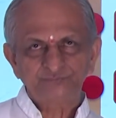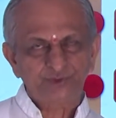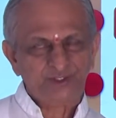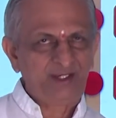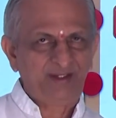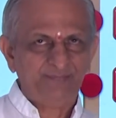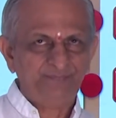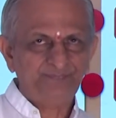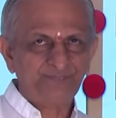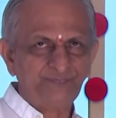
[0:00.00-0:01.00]
Okay?
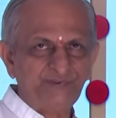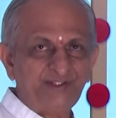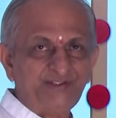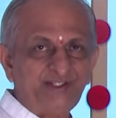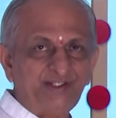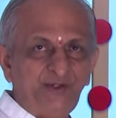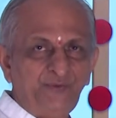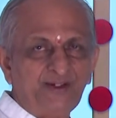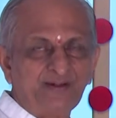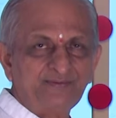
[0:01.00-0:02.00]
Just as a
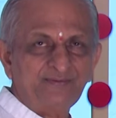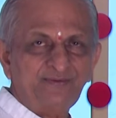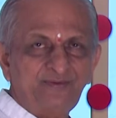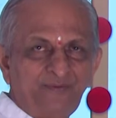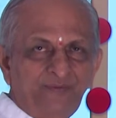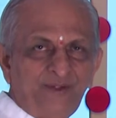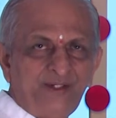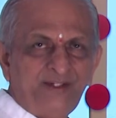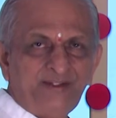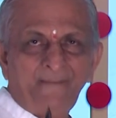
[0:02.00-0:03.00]
river, when
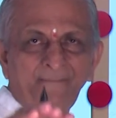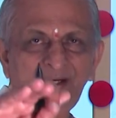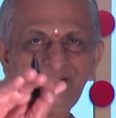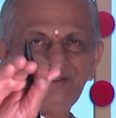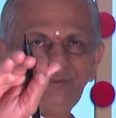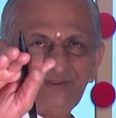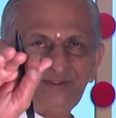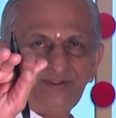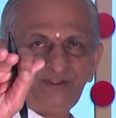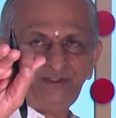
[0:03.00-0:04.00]
it combines
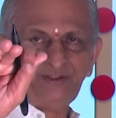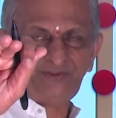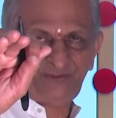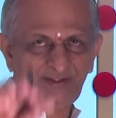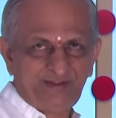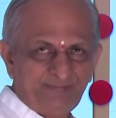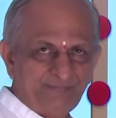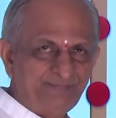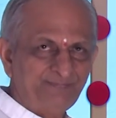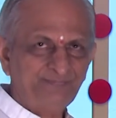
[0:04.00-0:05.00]
with the sea,
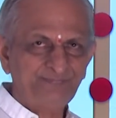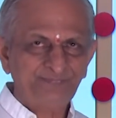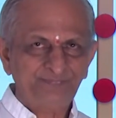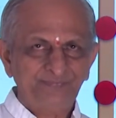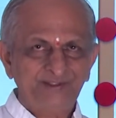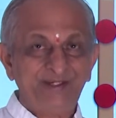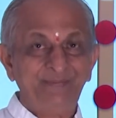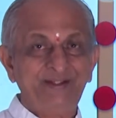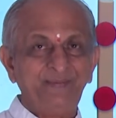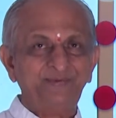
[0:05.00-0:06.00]
it
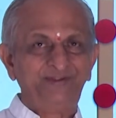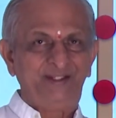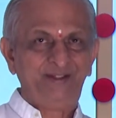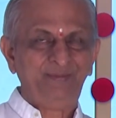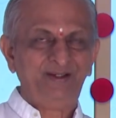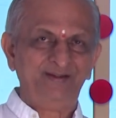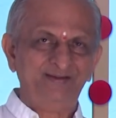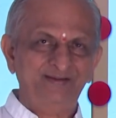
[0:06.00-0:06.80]
becomes stable.